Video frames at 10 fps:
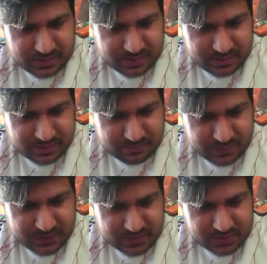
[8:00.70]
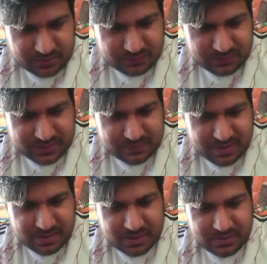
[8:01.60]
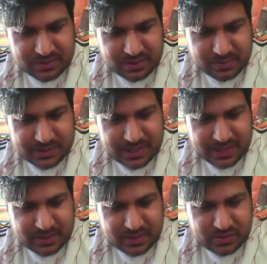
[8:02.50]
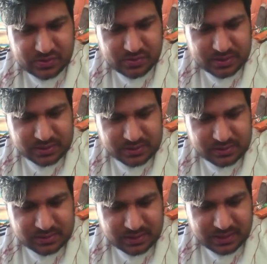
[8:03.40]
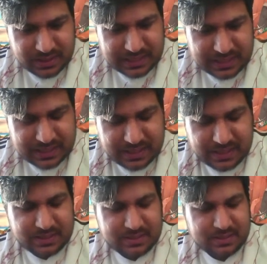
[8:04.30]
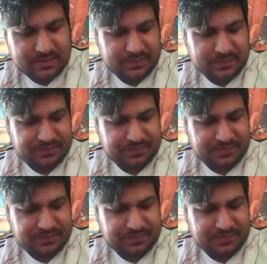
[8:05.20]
I've just gone for this route because I'll take Endurance. And